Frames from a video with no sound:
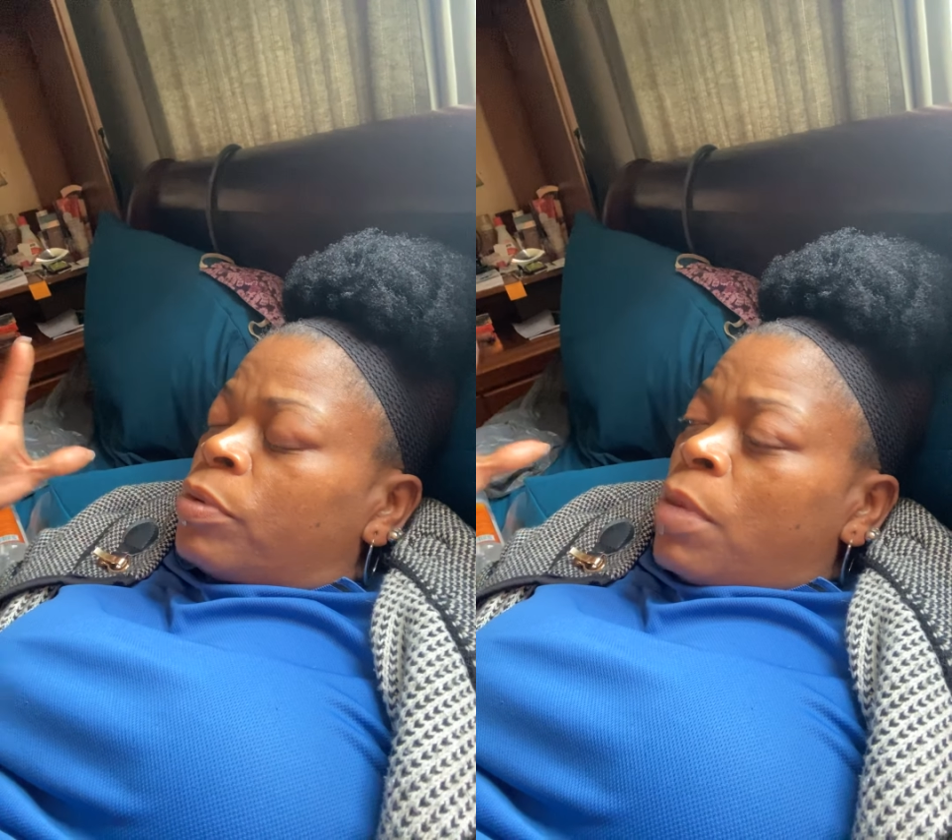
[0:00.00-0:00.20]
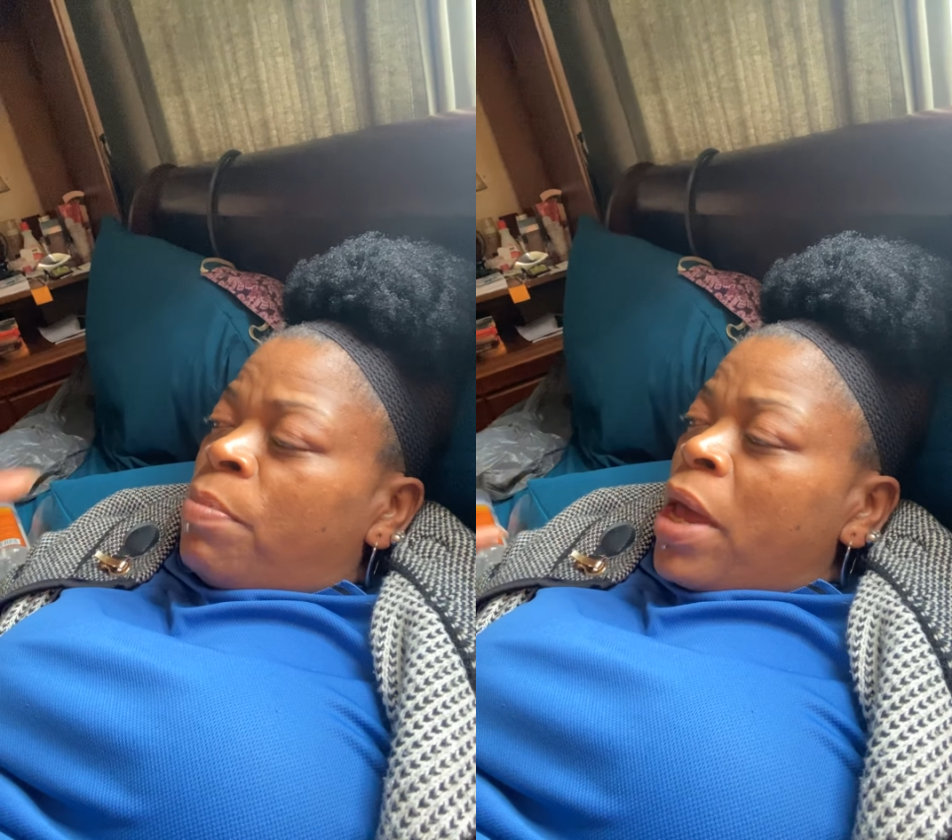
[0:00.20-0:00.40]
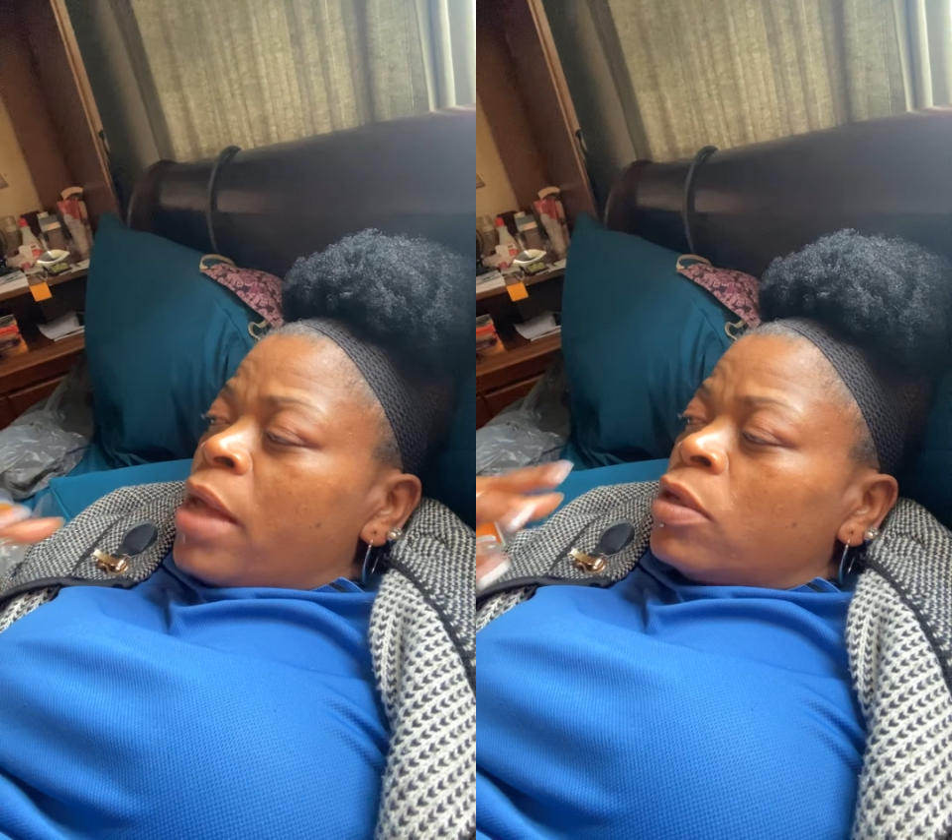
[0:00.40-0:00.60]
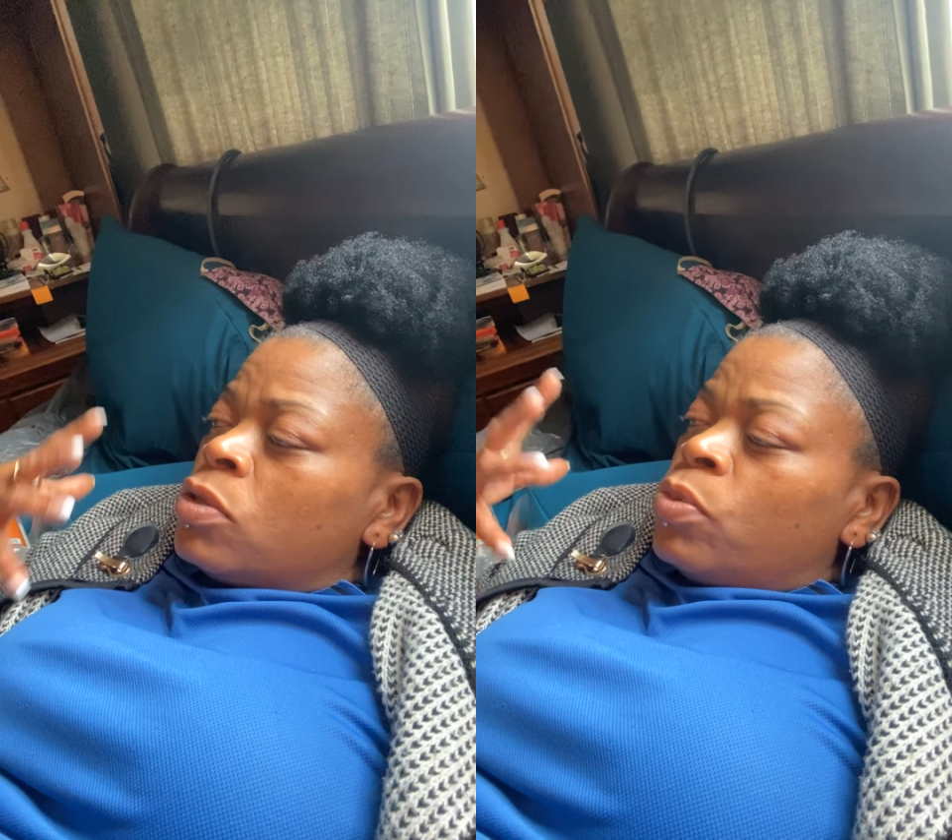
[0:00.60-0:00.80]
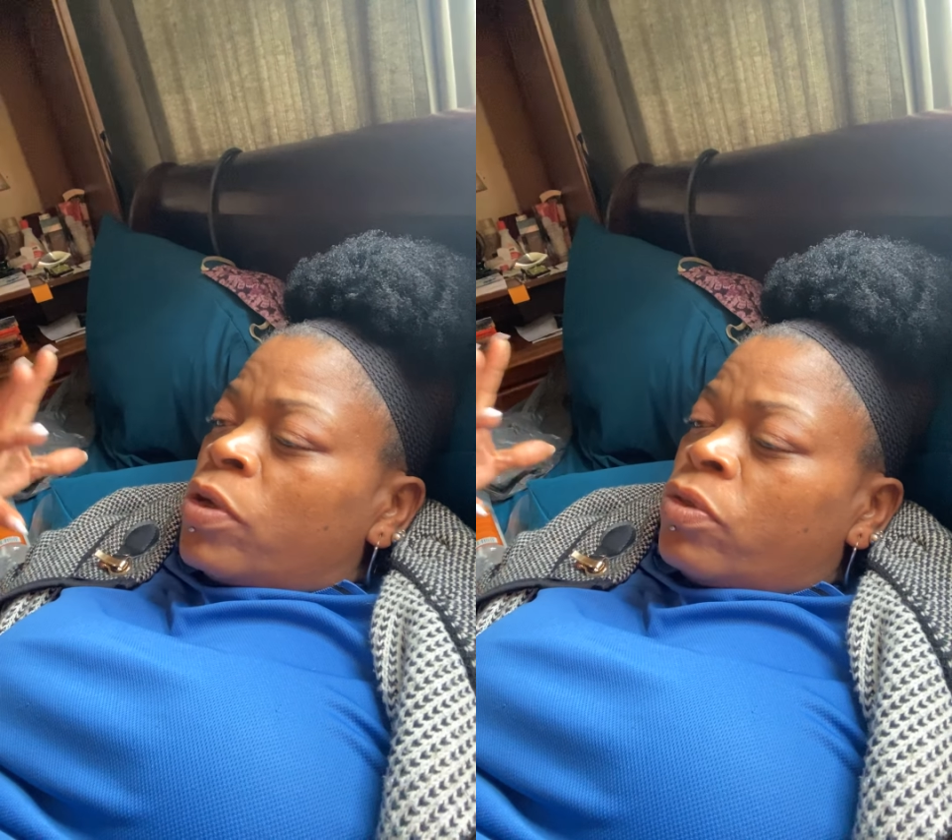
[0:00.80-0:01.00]

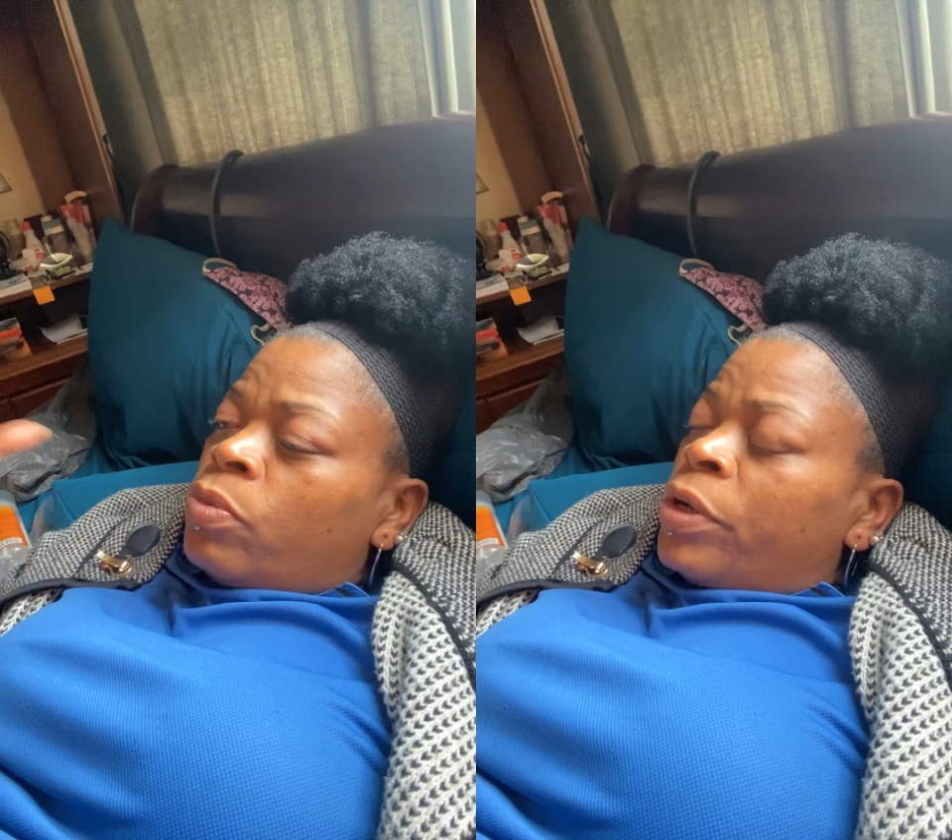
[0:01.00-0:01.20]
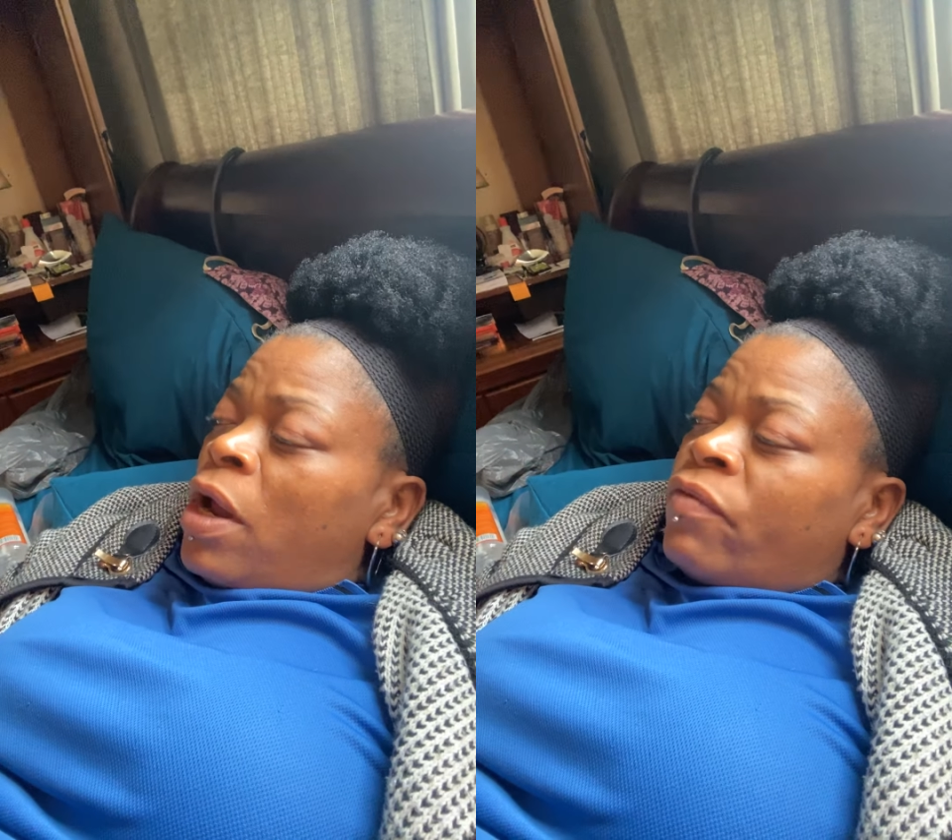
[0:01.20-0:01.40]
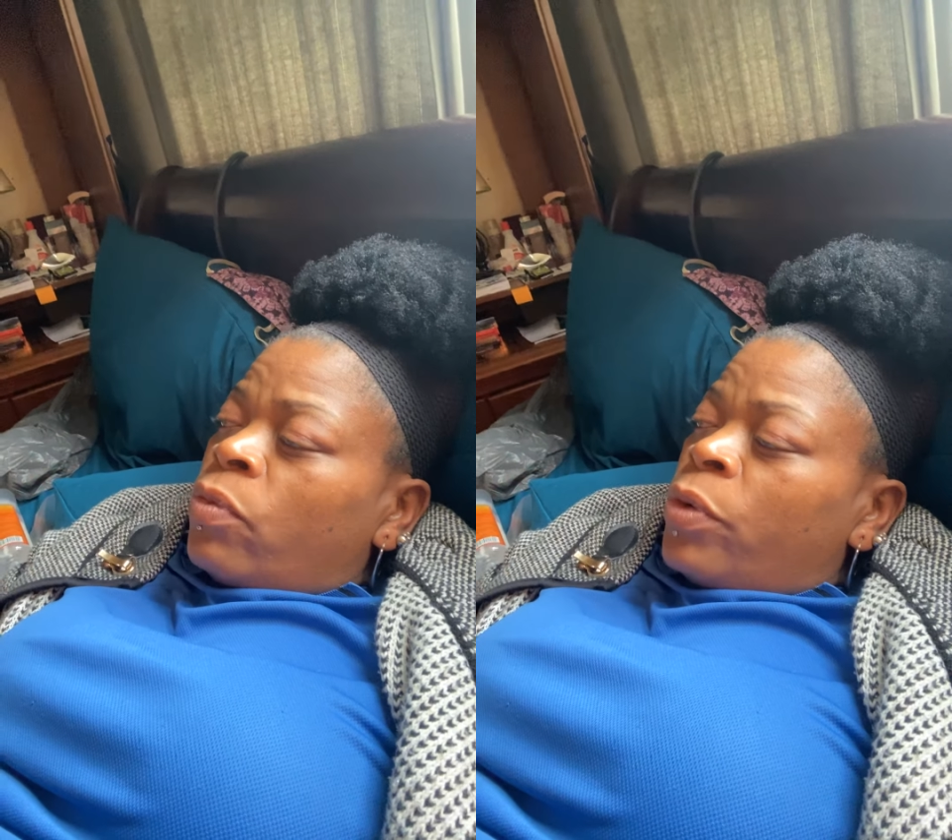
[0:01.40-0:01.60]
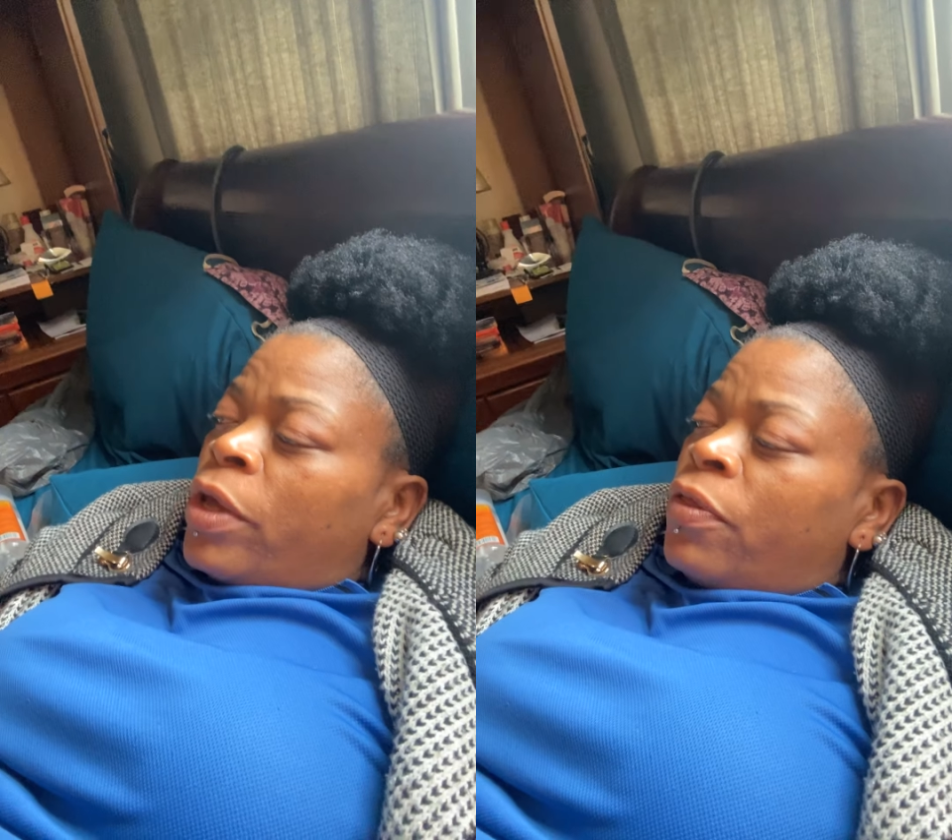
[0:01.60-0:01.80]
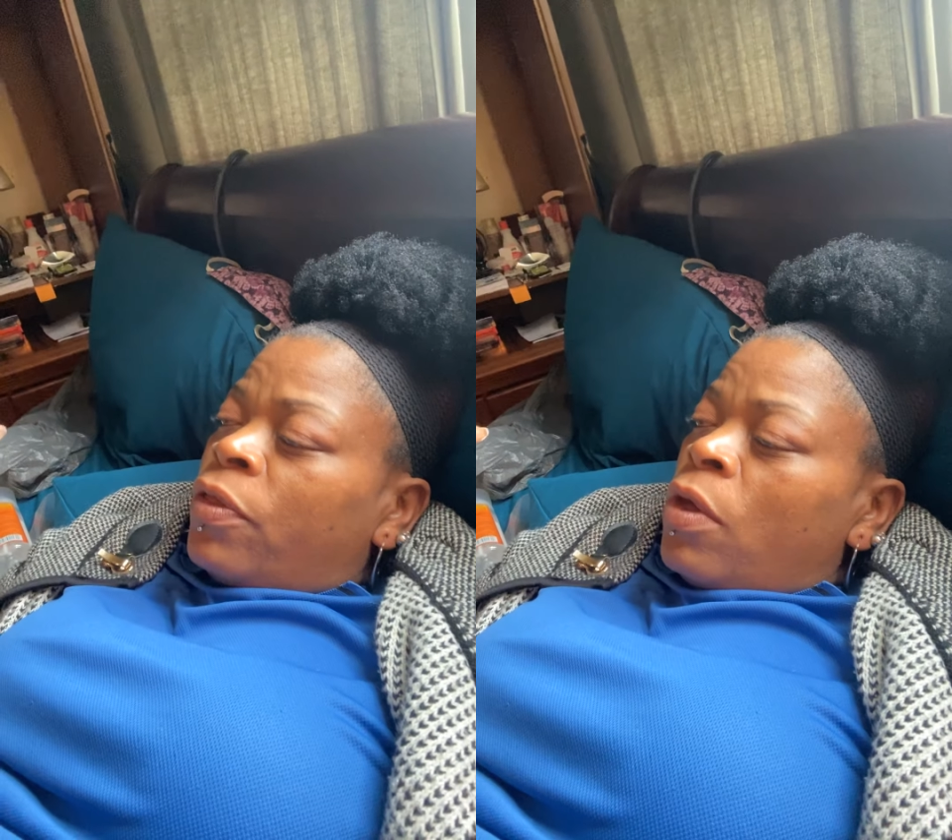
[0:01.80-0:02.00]
companions with, whatever
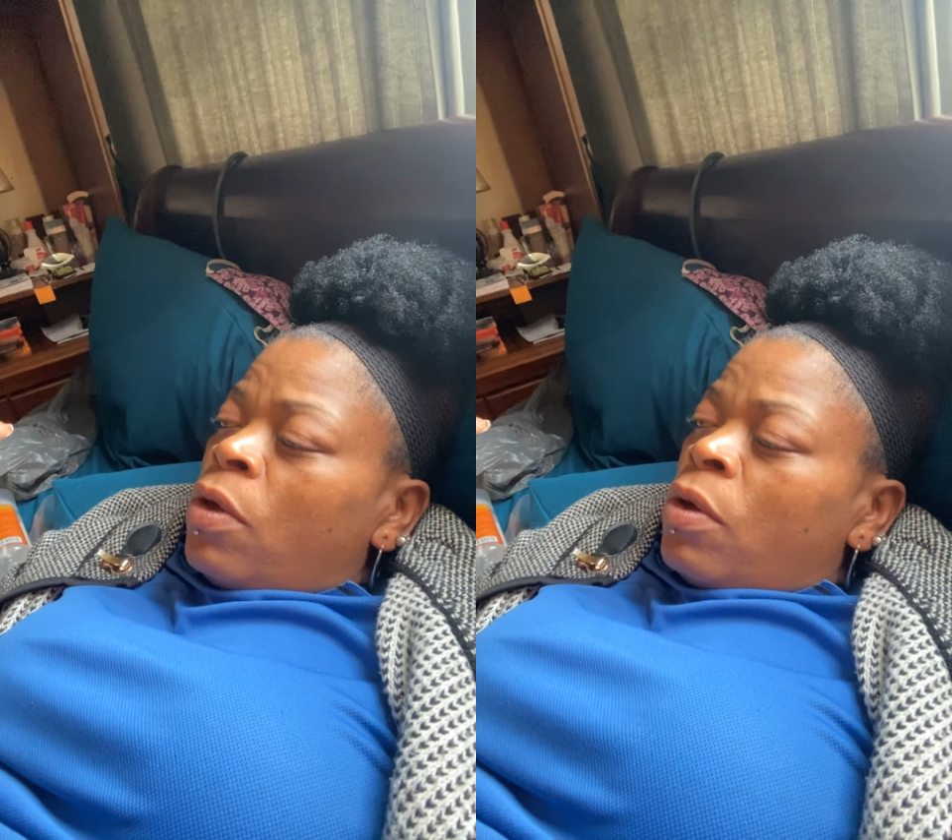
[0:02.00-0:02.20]
with,